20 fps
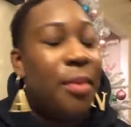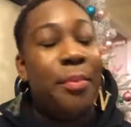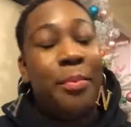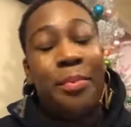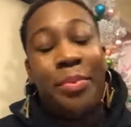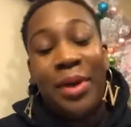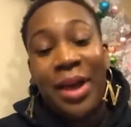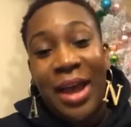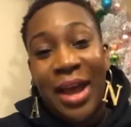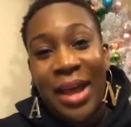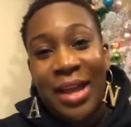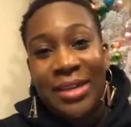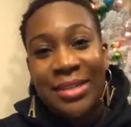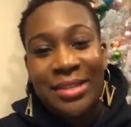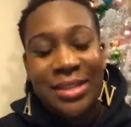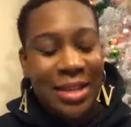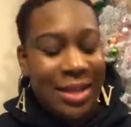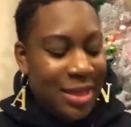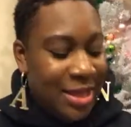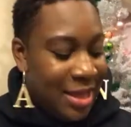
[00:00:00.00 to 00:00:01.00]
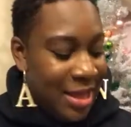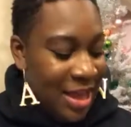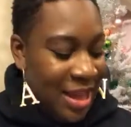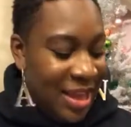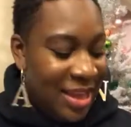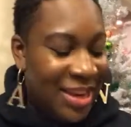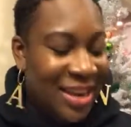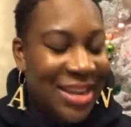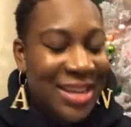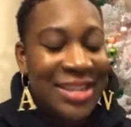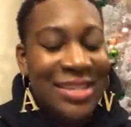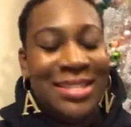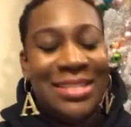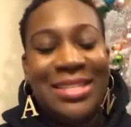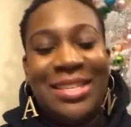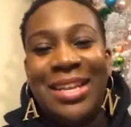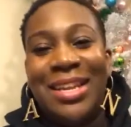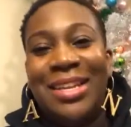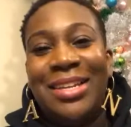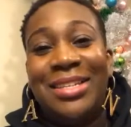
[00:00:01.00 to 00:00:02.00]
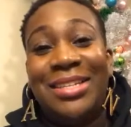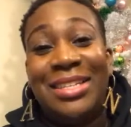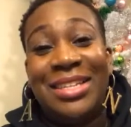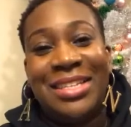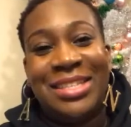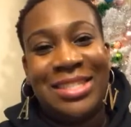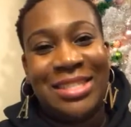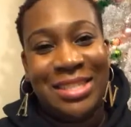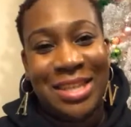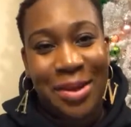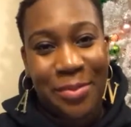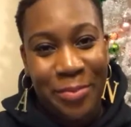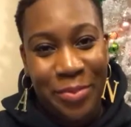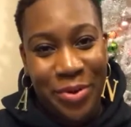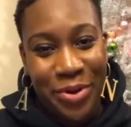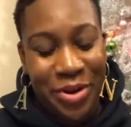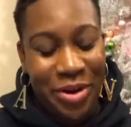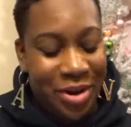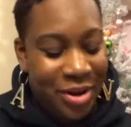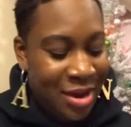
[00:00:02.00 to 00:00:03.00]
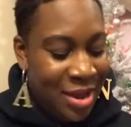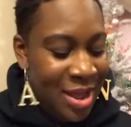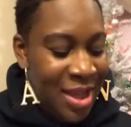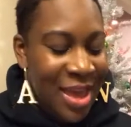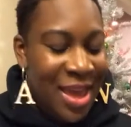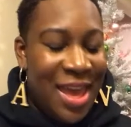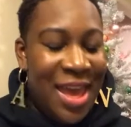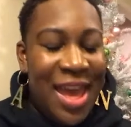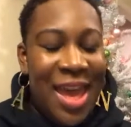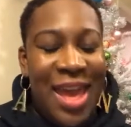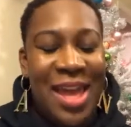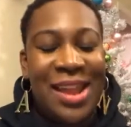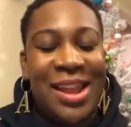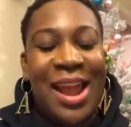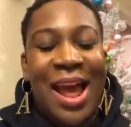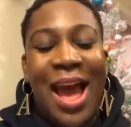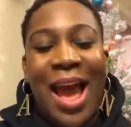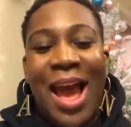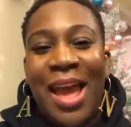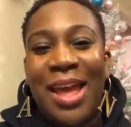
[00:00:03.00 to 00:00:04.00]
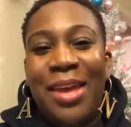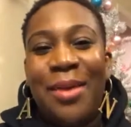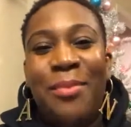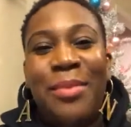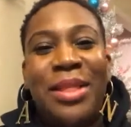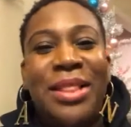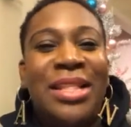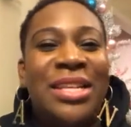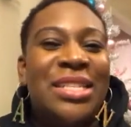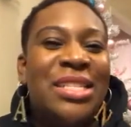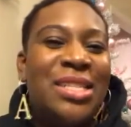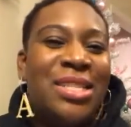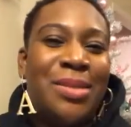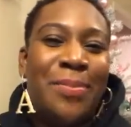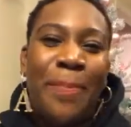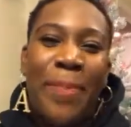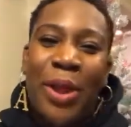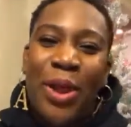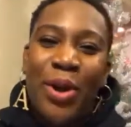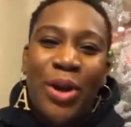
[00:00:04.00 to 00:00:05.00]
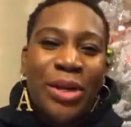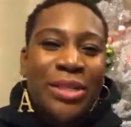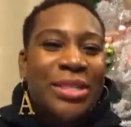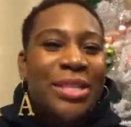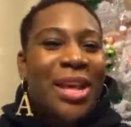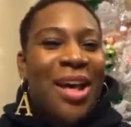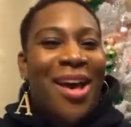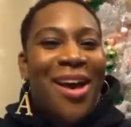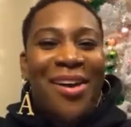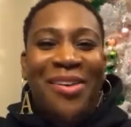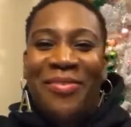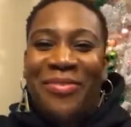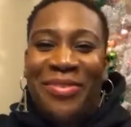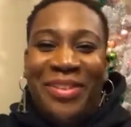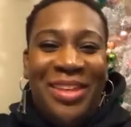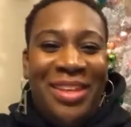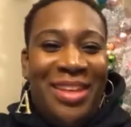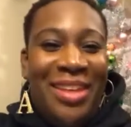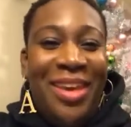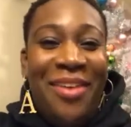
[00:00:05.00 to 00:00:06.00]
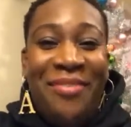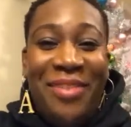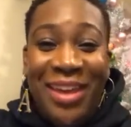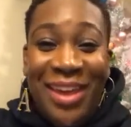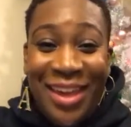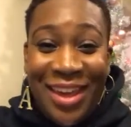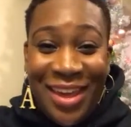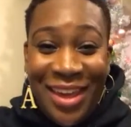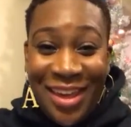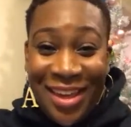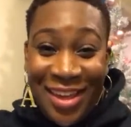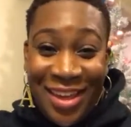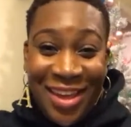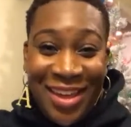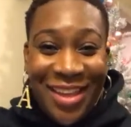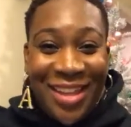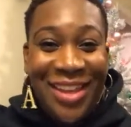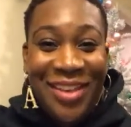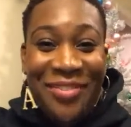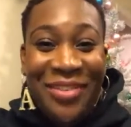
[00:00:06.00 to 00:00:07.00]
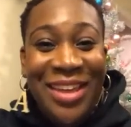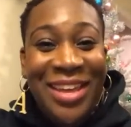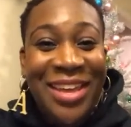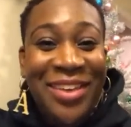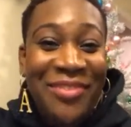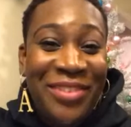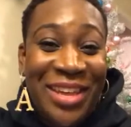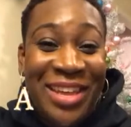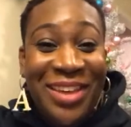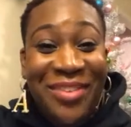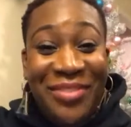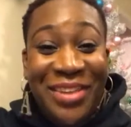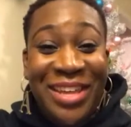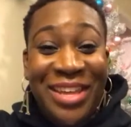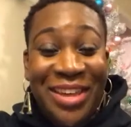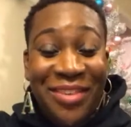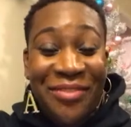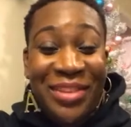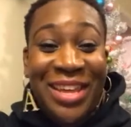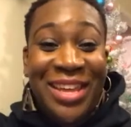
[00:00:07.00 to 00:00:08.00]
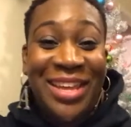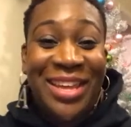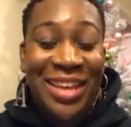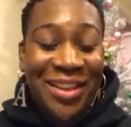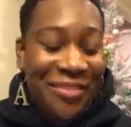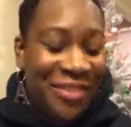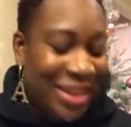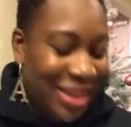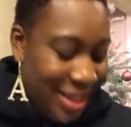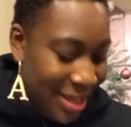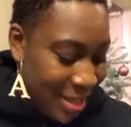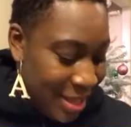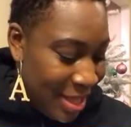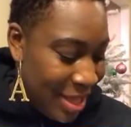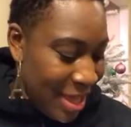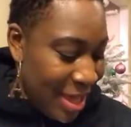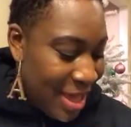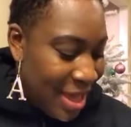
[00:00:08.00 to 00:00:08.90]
But it is December and I am in the spirit of giving, giving, giving, giving, giving, giving.